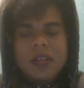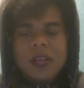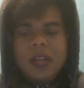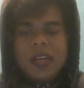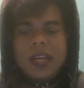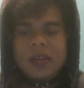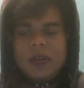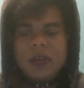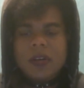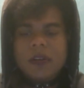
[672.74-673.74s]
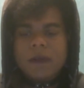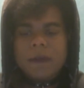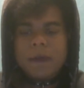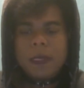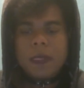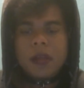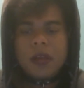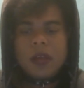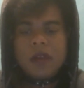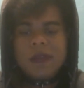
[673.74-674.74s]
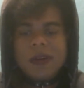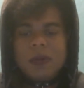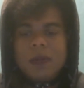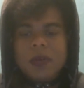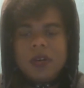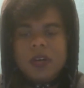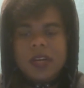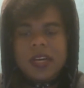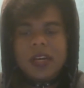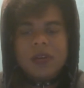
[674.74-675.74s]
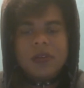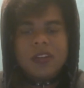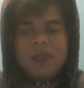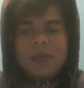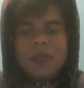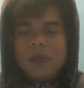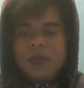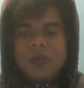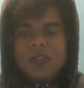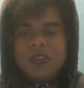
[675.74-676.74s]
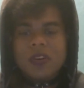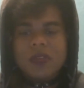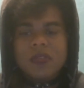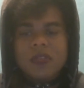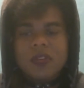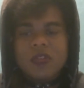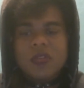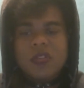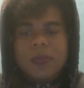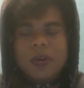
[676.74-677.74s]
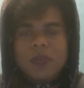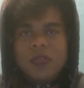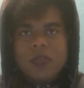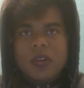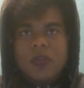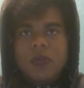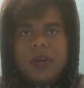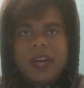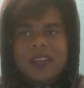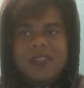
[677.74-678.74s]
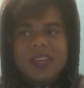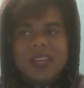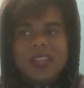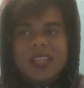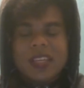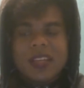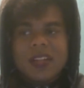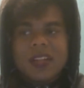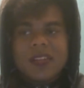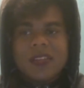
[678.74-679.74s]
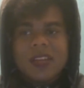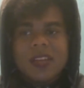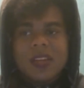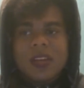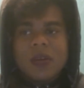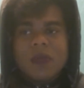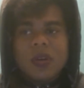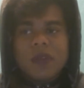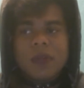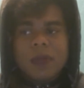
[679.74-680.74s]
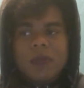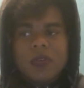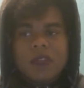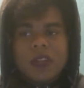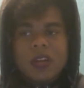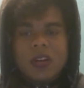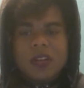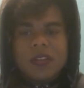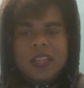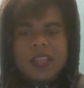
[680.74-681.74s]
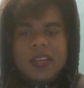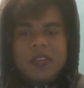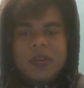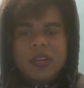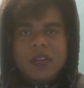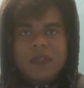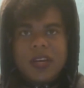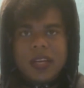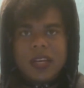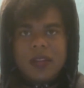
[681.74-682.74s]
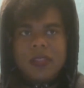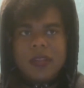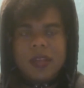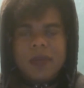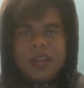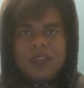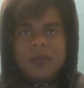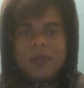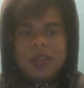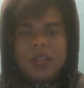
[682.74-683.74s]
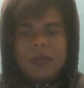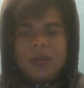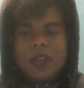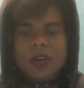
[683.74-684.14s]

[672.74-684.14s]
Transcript: Now, if I remember now, as my memory serves, Truthbeard was the one who accidentally killed one of the members of the cult, and they do identify him as a blood brother.